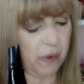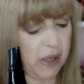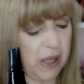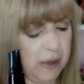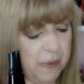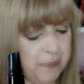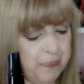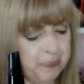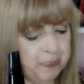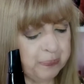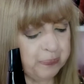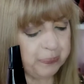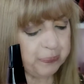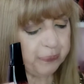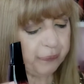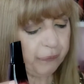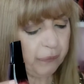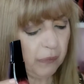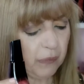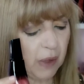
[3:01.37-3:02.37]
sorry.
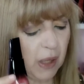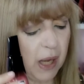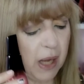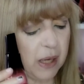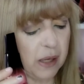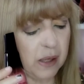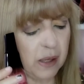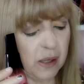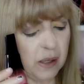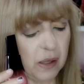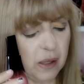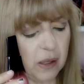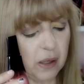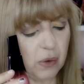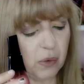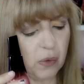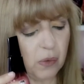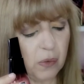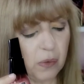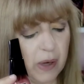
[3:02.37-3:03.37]
And
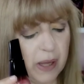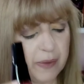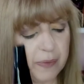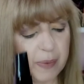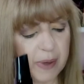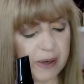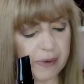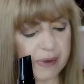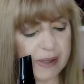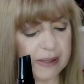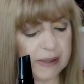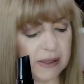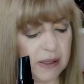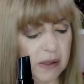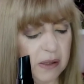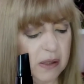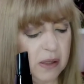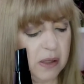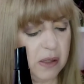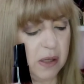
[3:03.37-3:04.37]
red berries.